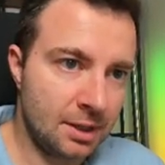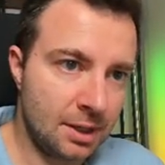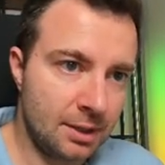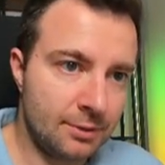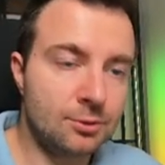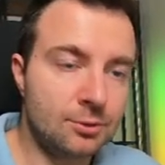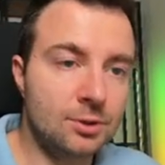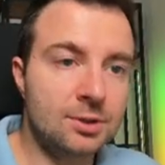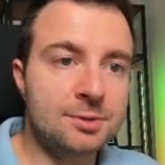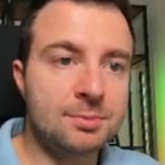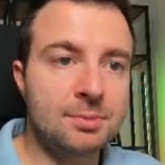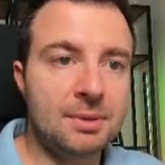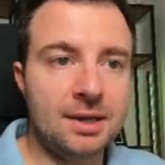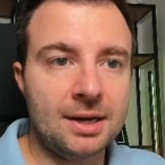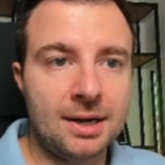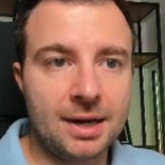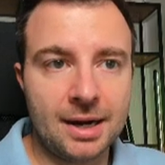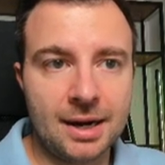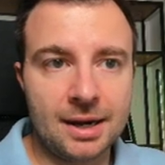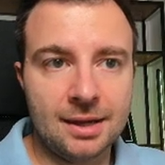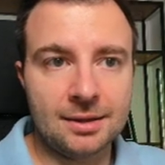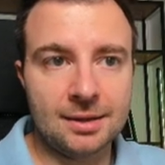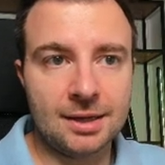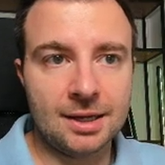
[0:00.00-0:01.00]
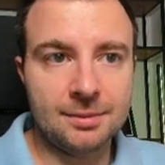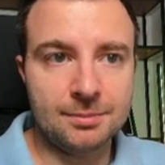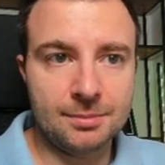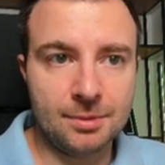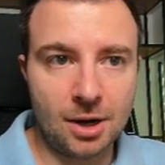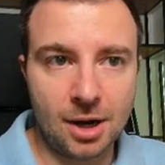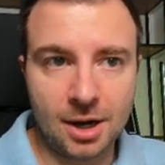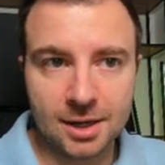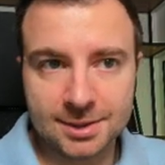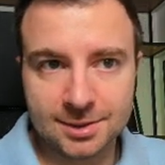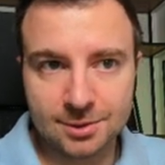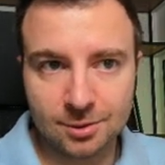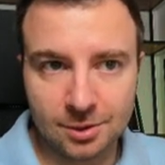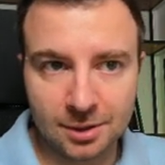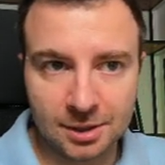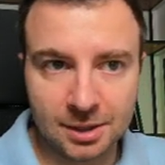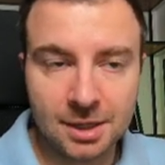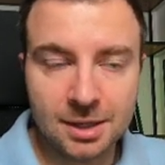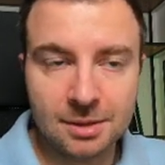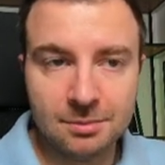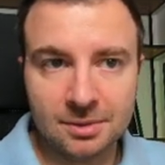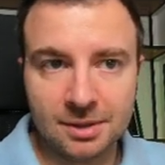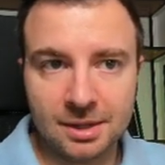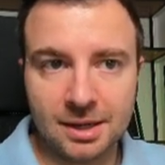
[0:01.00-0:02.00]
And of course, behind that box or
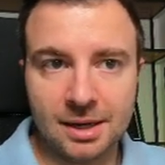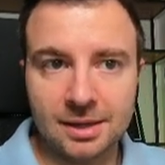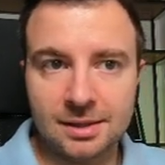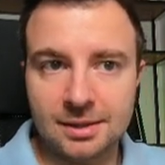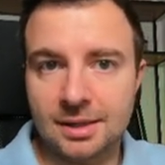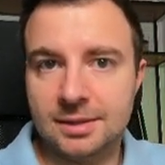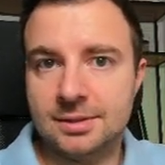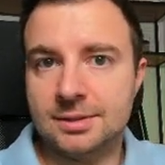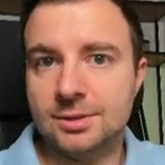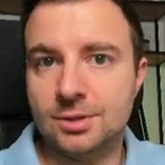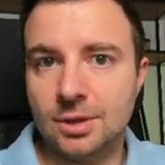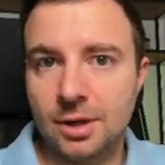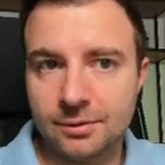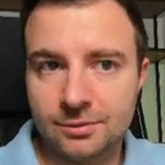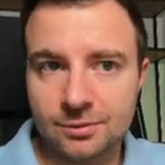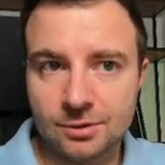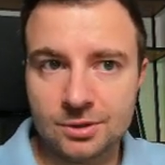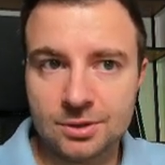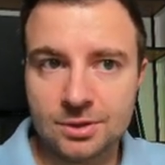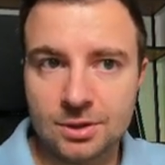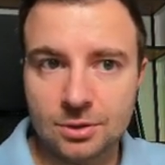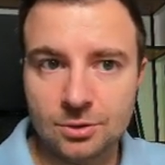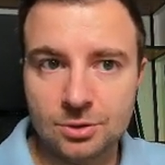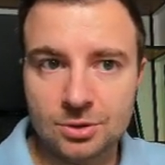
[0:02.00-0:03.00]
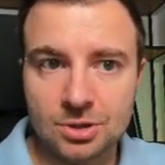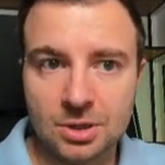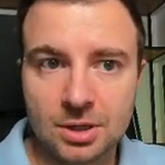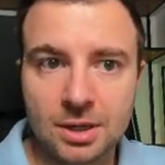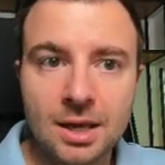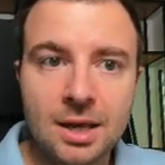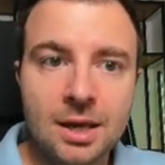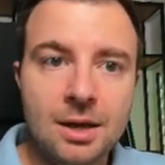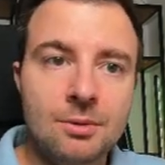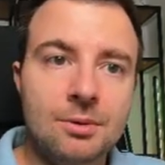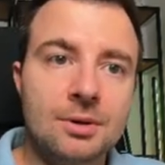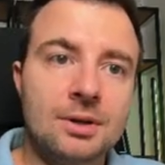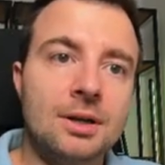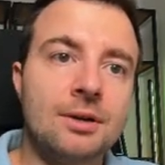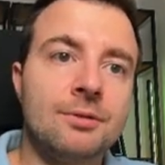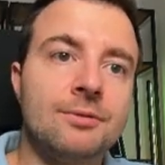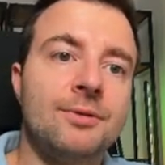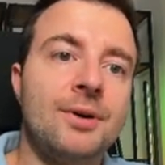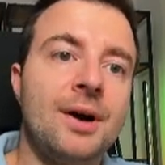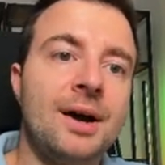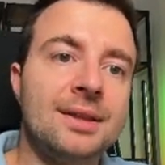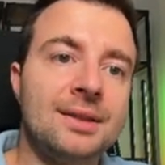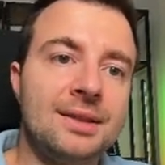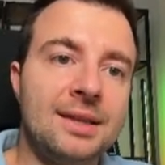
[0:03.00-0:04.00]
behind that software solution, we're going to
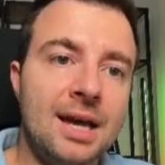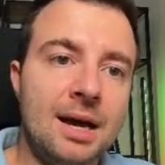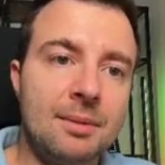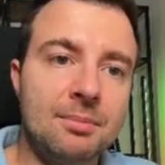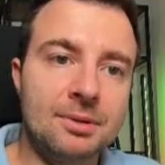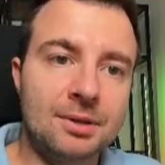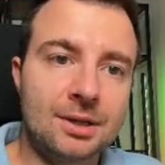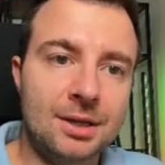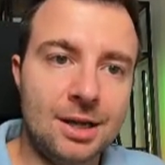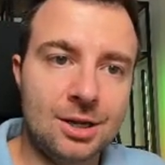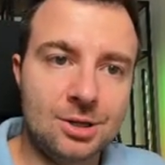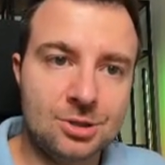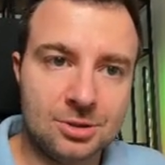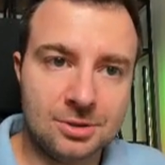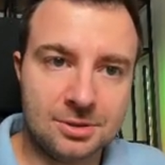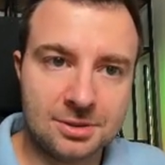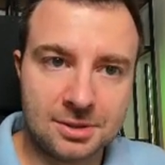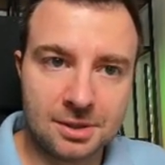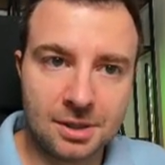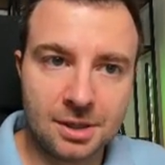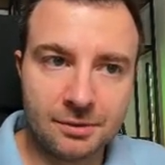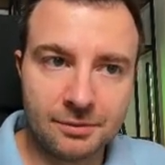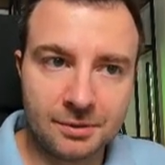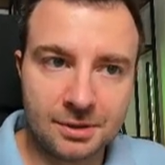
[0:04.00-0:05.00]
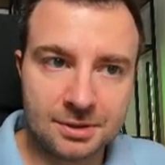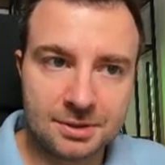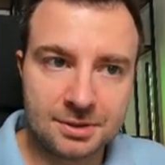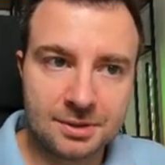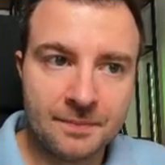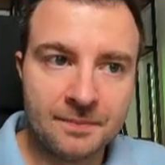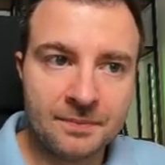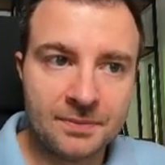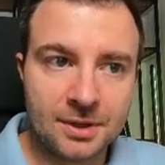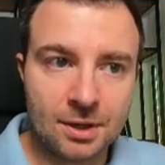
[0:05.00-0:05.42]
find the application servers.